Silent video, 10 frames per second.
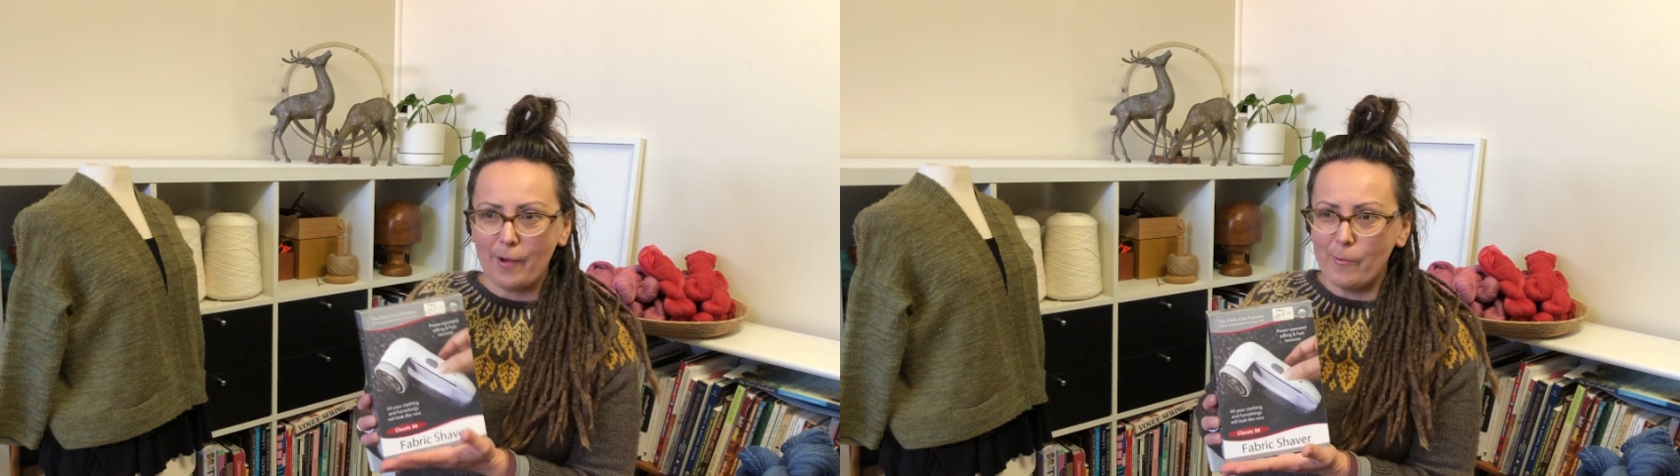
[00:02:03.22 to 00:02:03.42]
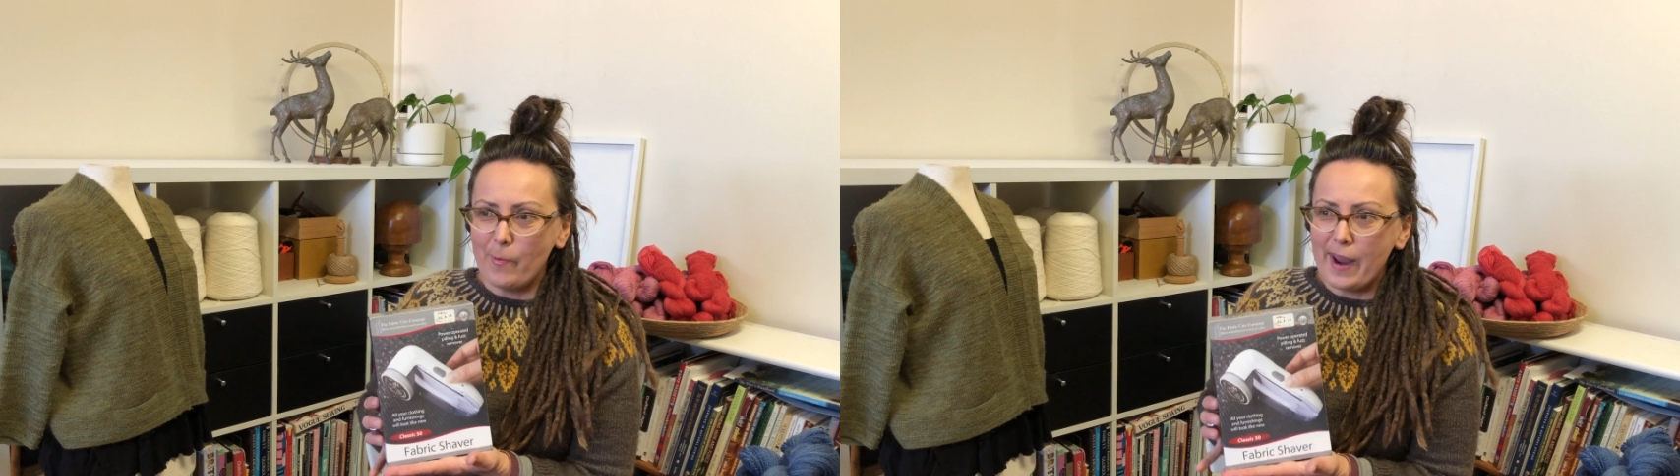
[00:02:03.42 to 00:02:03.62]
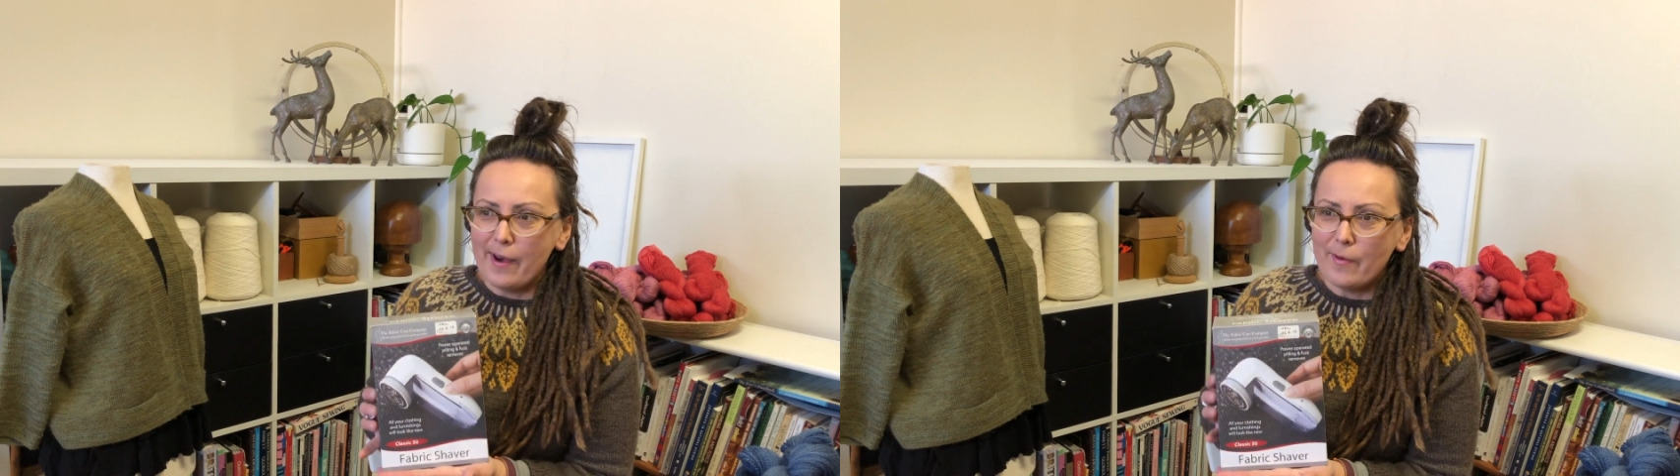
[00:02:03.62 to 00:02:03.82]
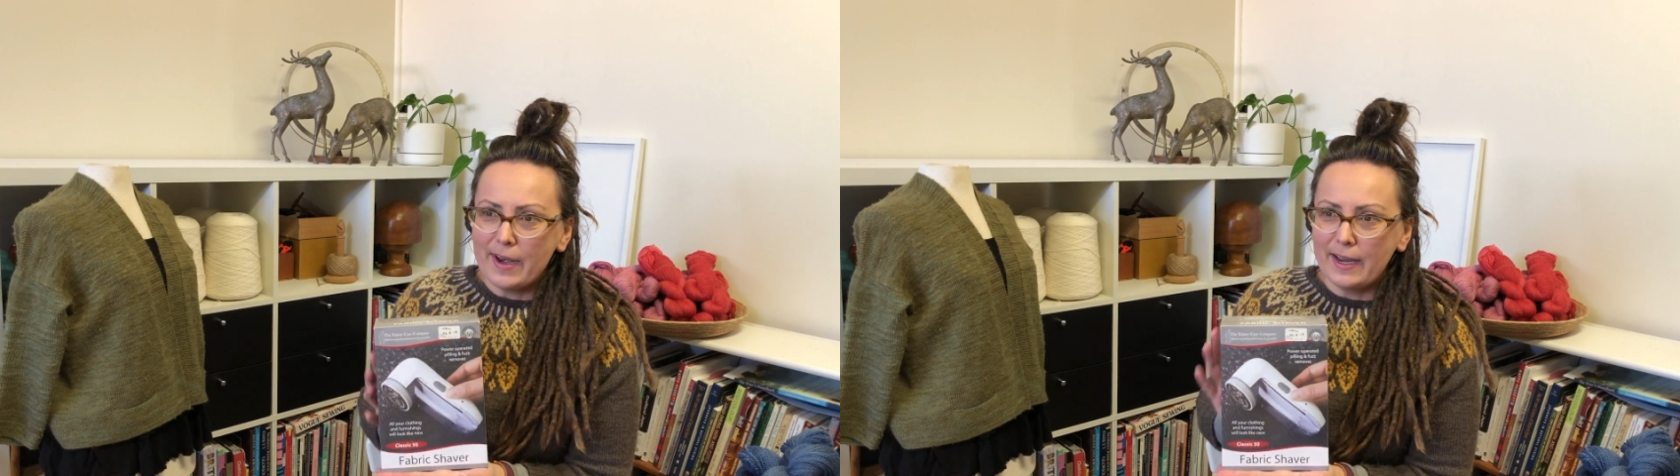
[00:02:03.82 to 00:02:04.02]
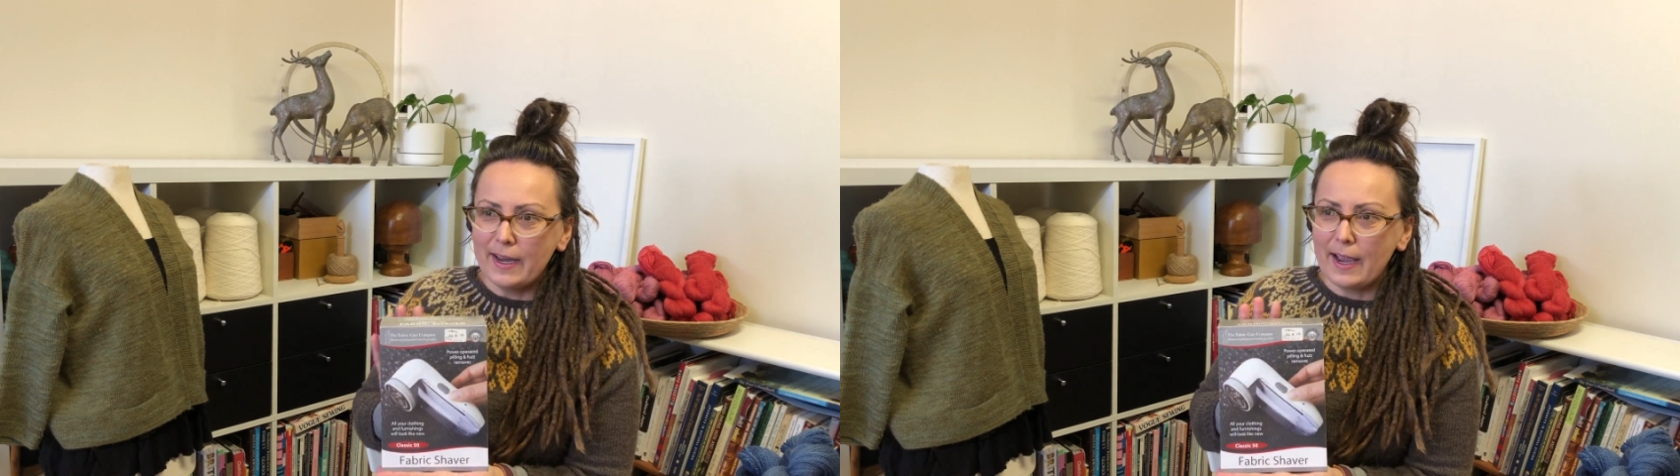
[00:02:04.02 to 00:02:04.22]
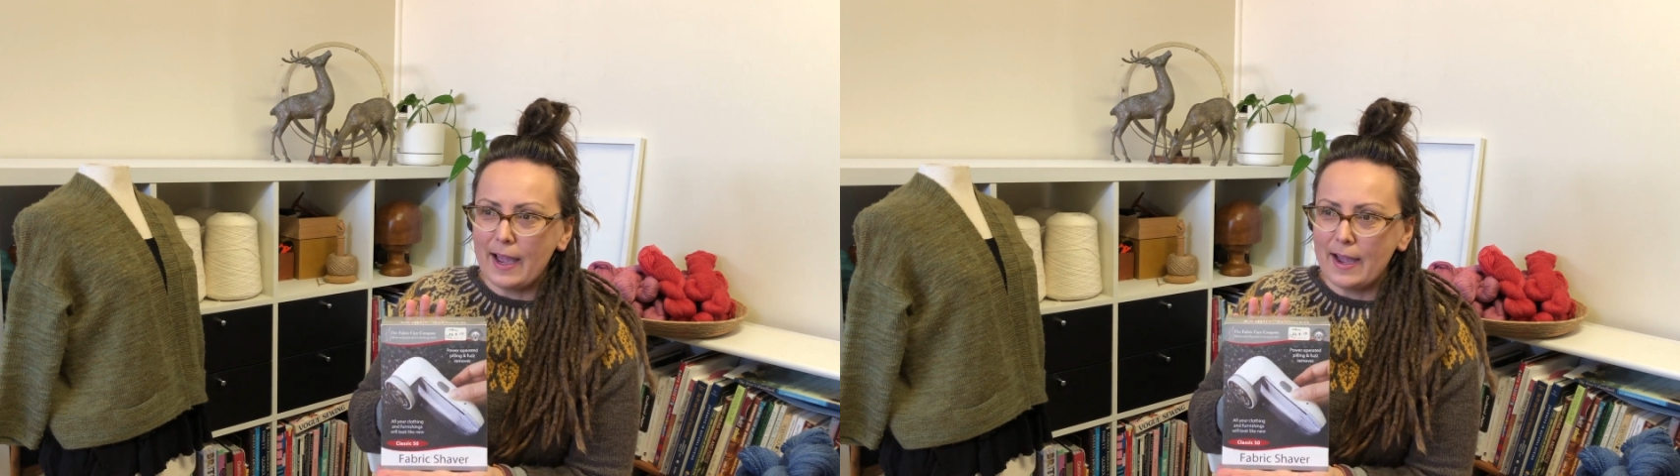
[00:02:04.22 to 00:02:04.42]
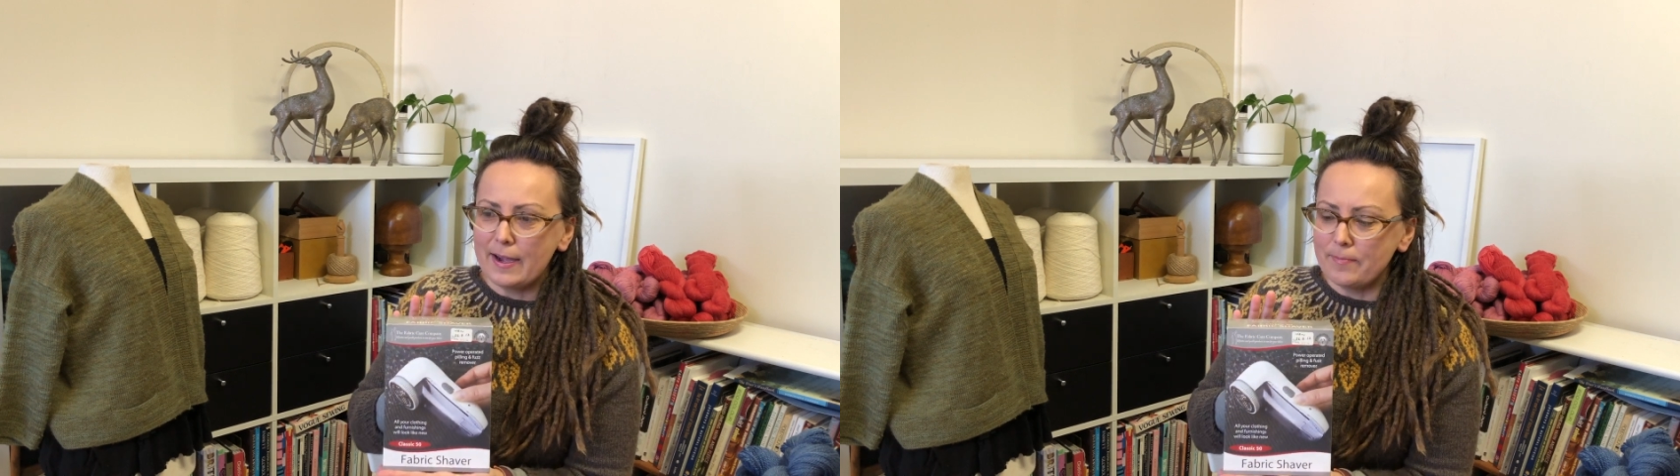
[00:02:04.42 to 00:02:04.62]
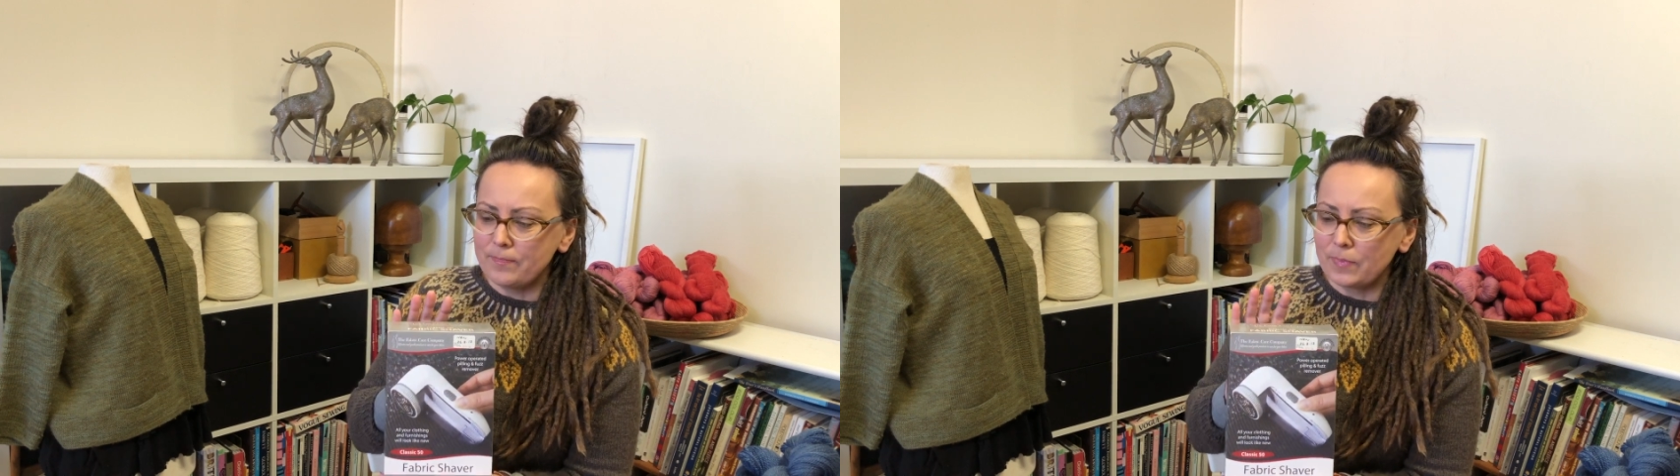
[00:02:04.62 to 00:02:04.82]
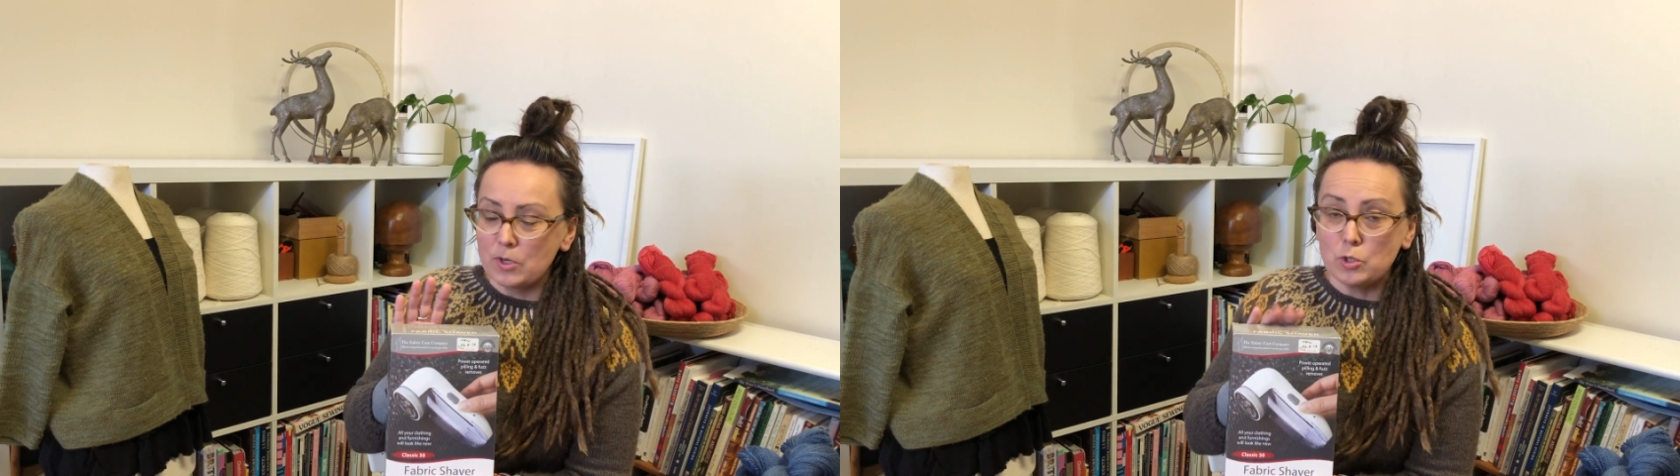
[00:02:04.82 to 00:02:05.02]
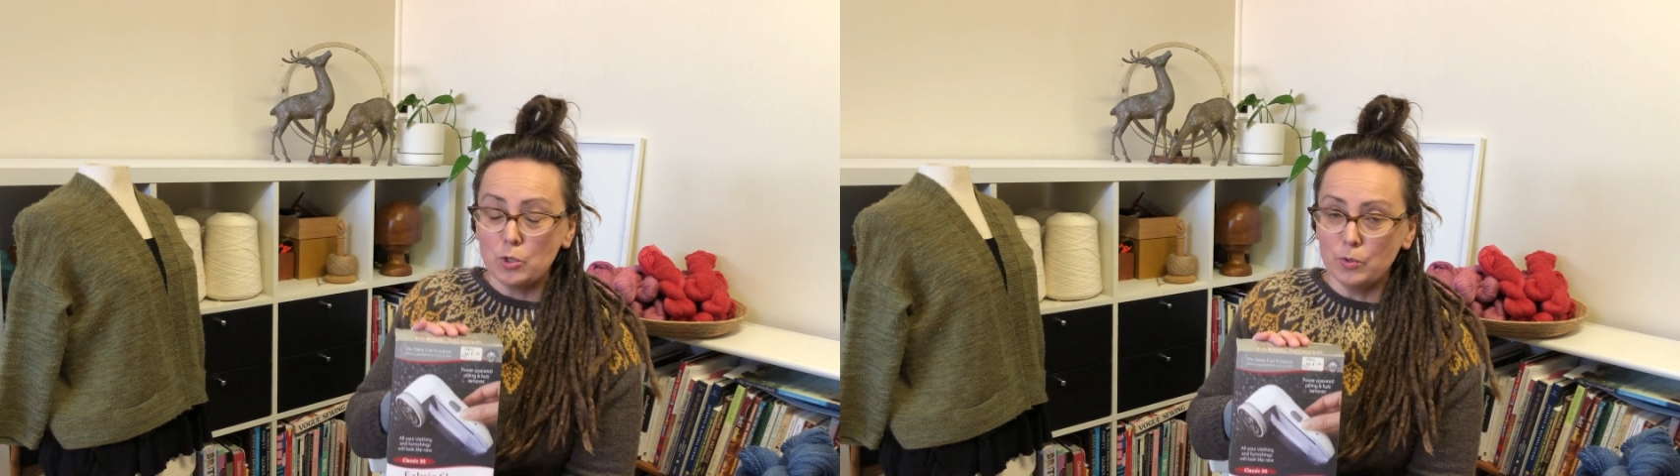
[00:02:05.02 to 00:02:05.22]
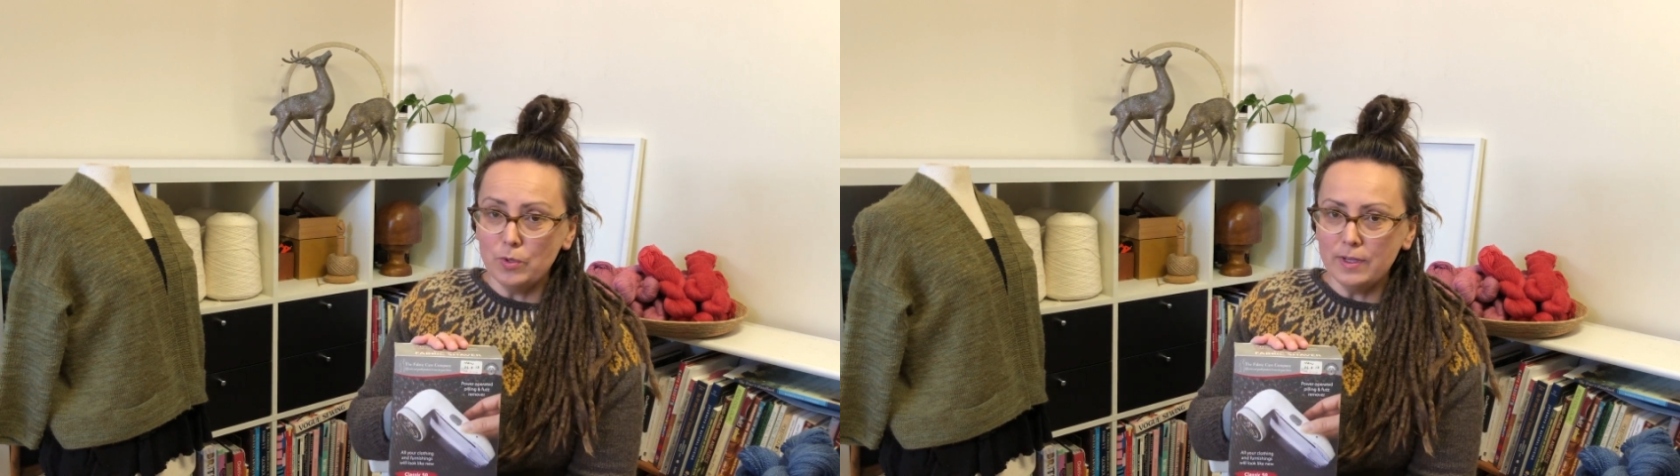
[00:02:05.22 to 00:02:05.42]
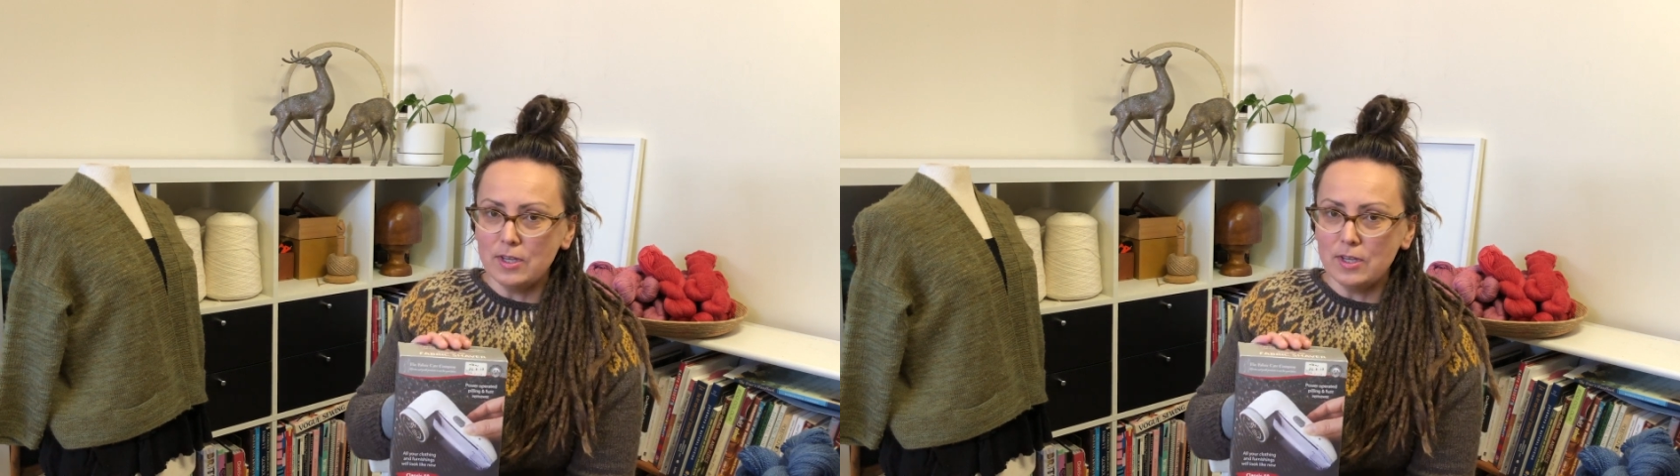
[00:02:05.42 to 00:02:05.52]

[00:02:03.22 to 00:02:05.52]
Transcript: wearing tool.